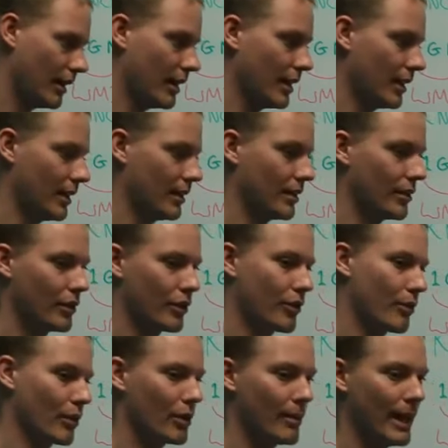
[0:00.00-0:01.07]
and
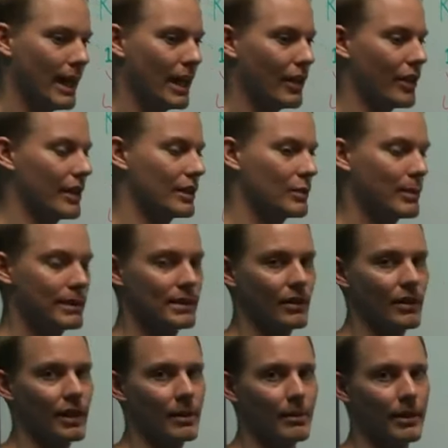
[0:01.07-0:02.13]
through the math, it
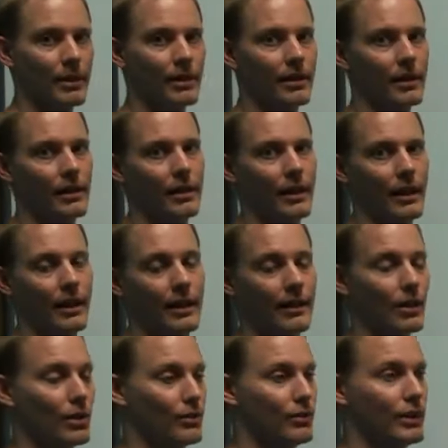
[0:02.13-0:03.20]
spits out a number,
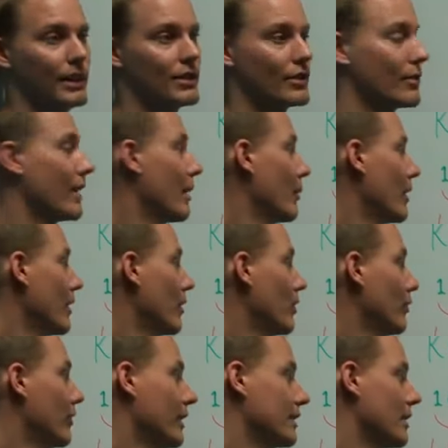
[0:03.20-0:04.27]
and hopefully it's the right one.
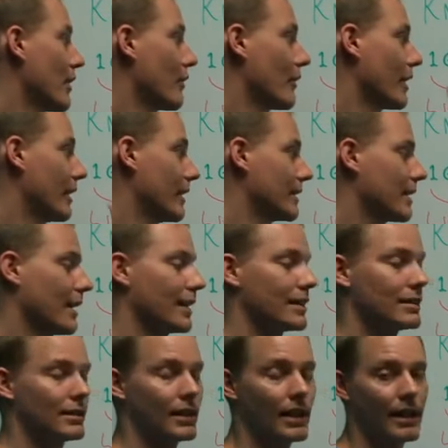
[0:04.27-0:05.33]
Hopefully it's a 3 in this
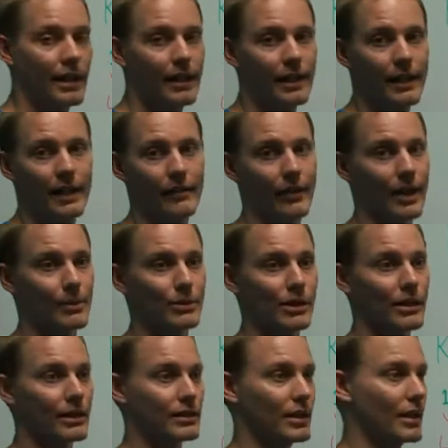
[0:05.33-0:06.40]
case. If it
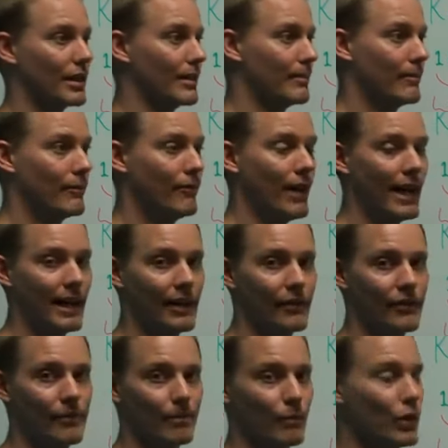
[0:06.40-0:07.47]
comes out as a
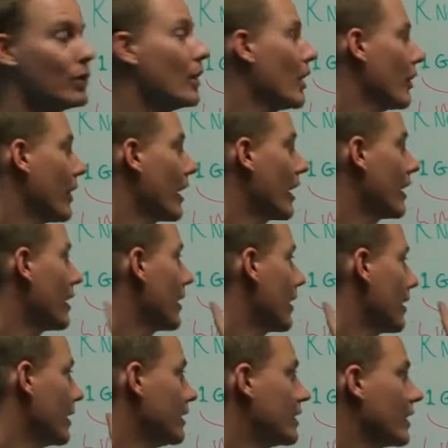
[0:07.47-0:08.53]
5, you know that
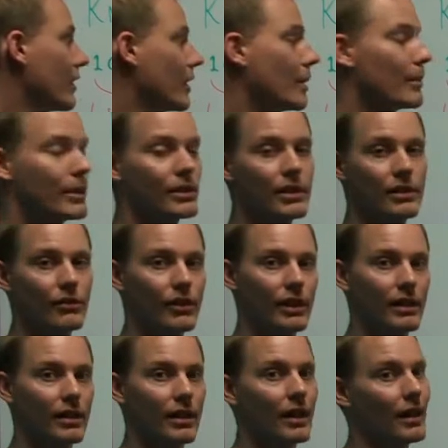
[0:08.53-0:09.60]
these other numbers in the
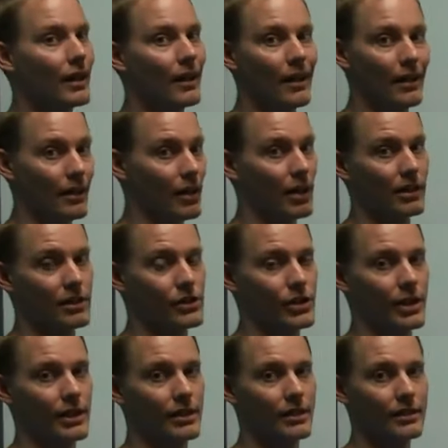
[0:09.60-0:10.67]
VIN are not
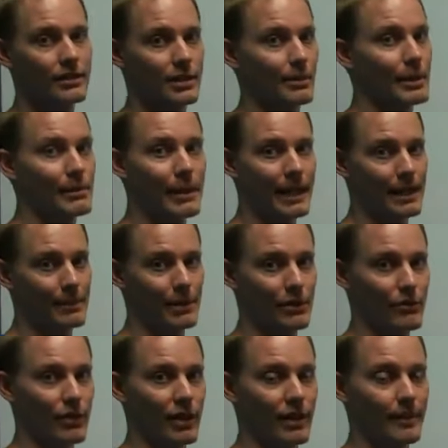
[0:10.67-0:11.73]
legit. Somebody made up
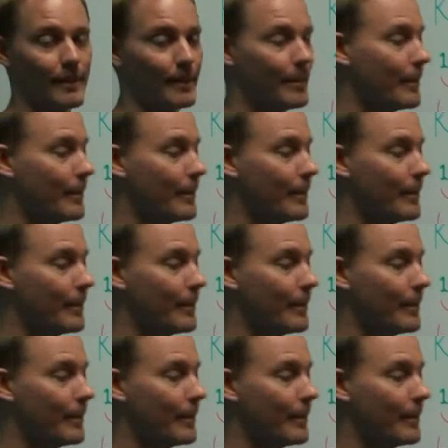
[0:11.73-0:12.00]
this VIN.